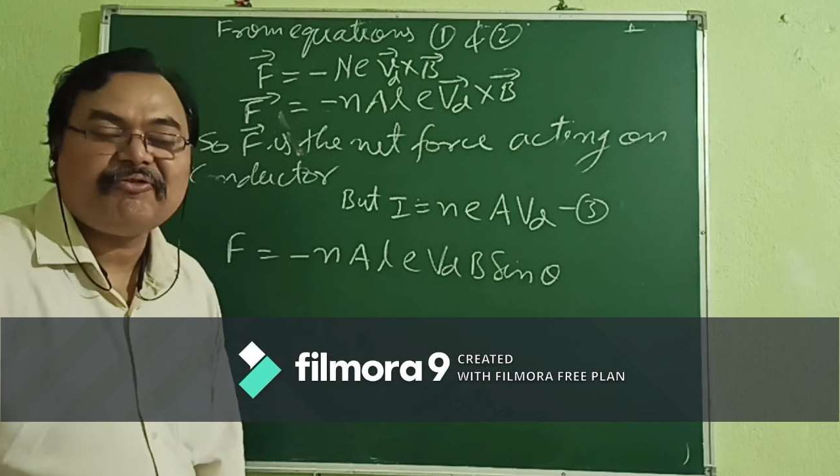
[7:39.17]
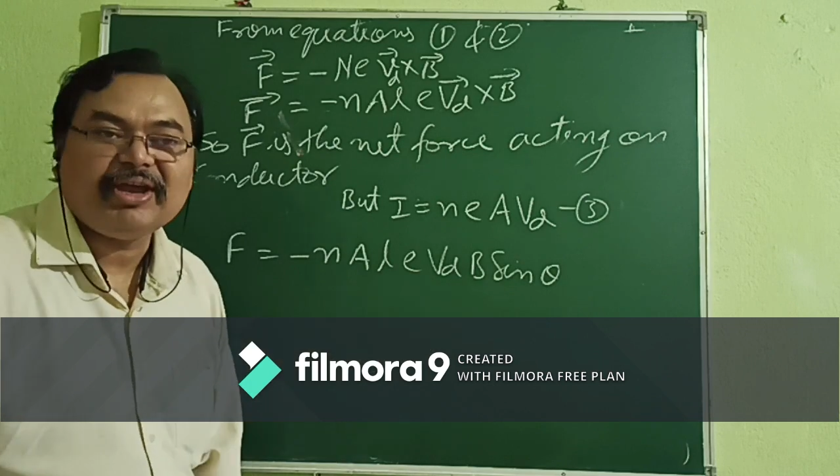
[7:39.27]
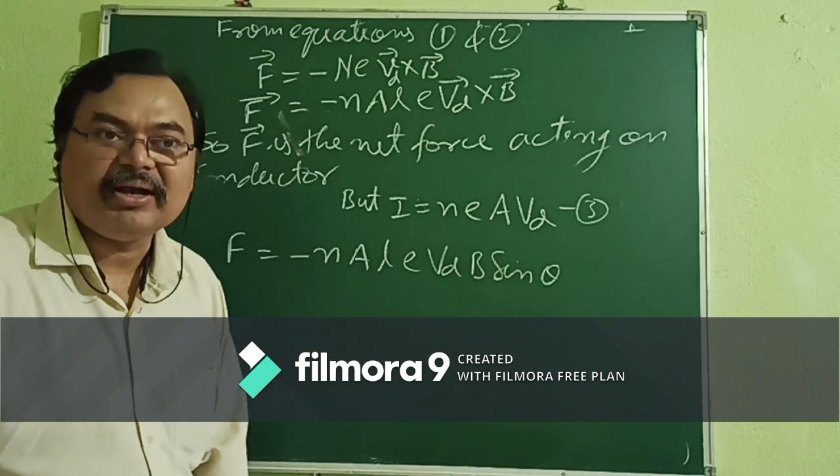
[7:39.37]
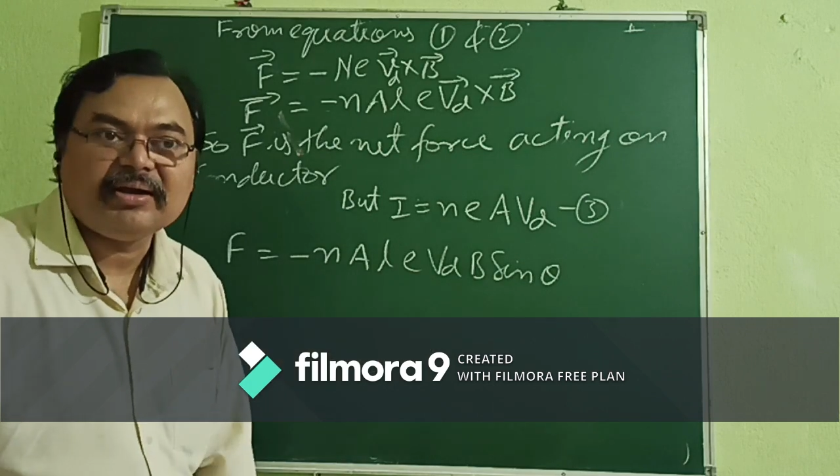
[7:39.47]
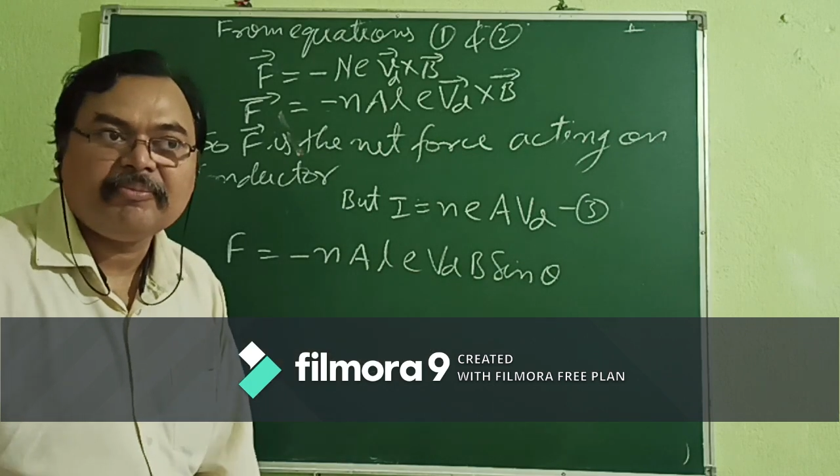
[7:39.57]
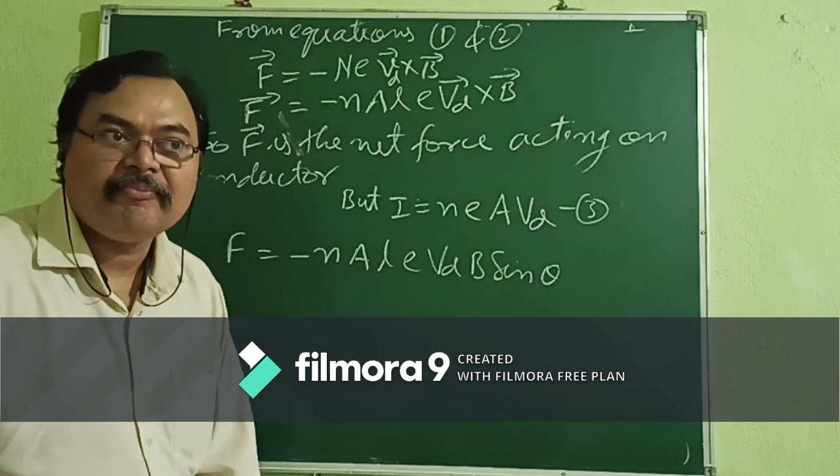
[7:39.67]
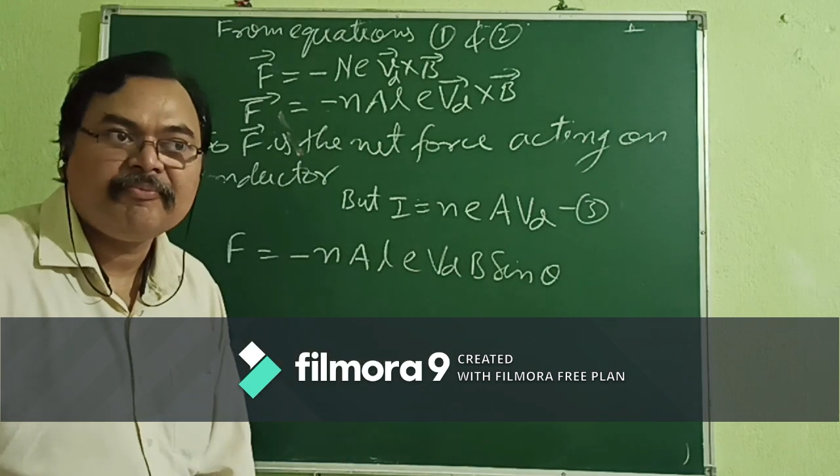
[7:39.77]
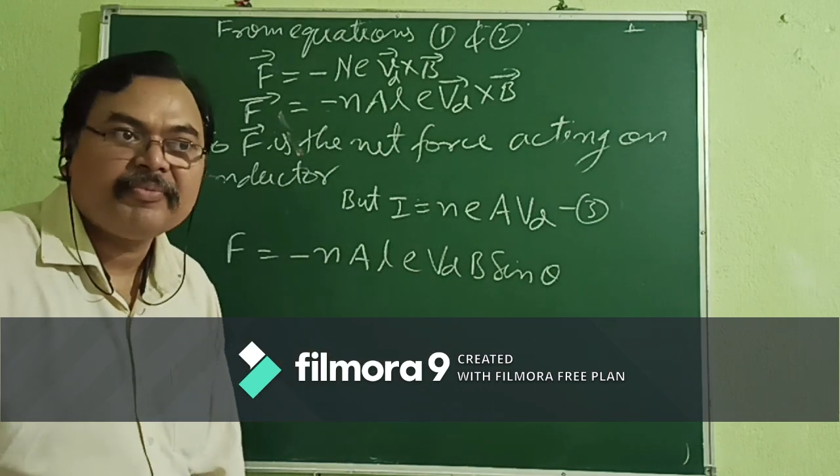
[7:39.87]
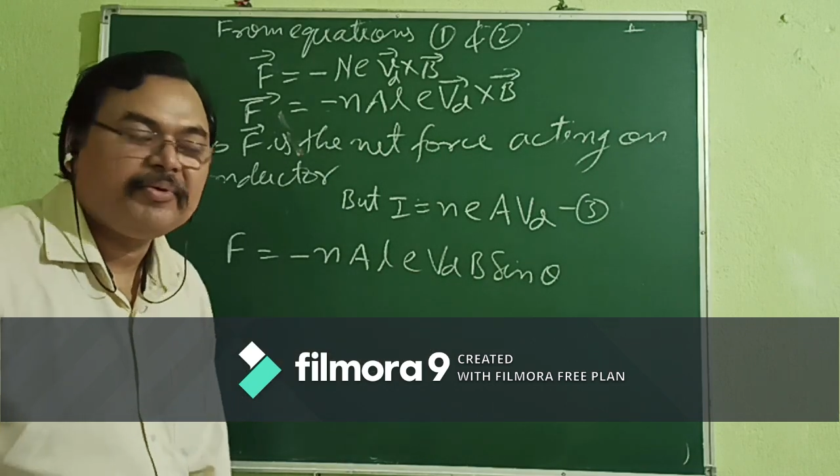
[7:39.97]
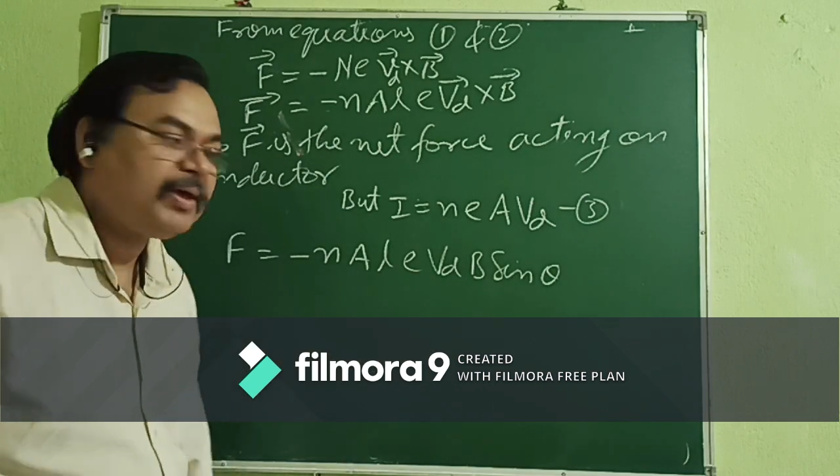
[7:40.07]
field.
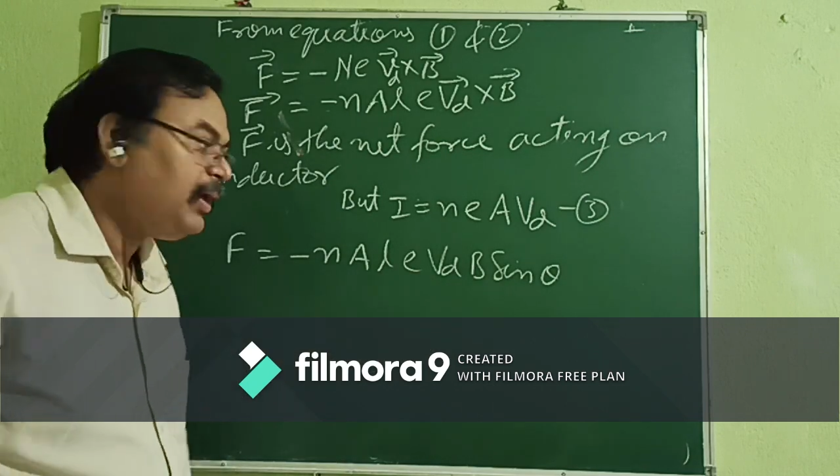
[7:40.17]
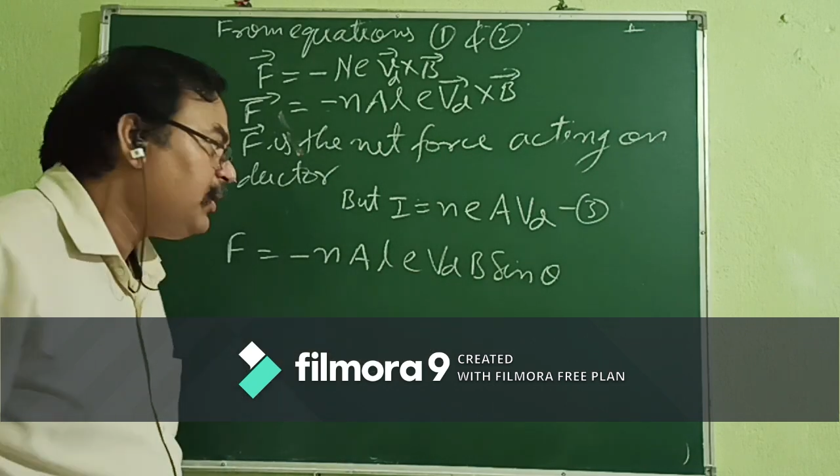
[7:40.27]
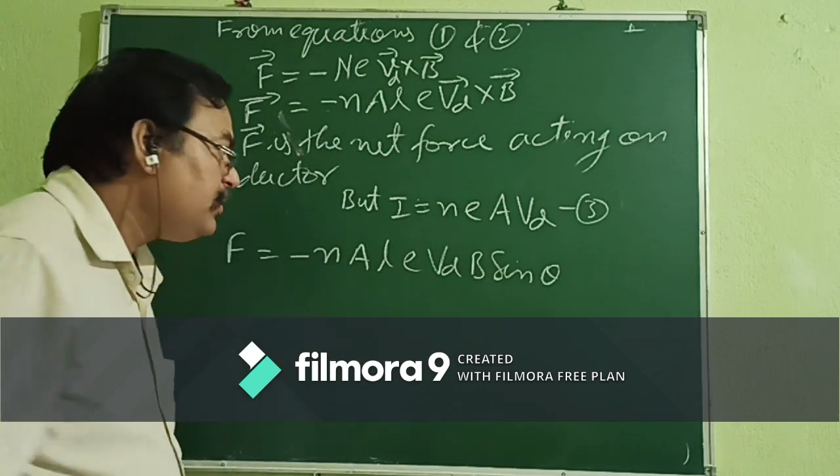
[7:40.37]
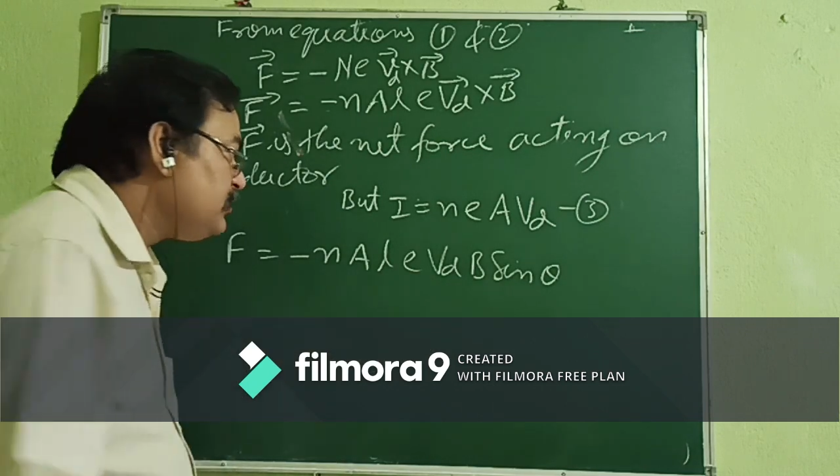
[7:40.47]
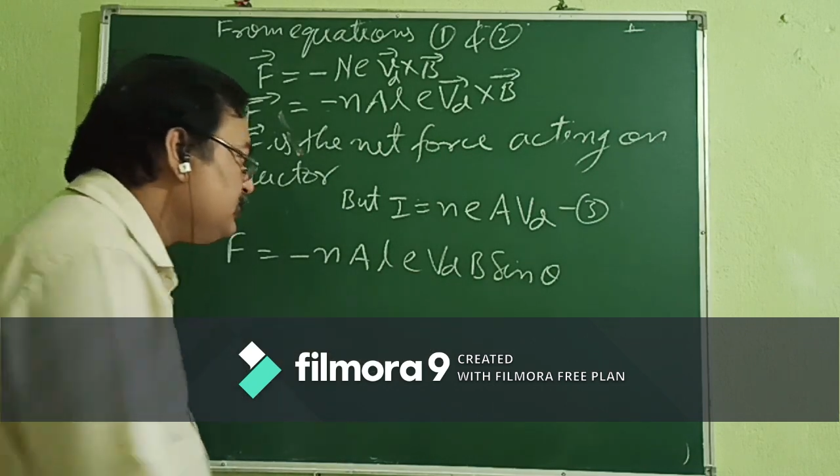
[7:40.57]
Okay,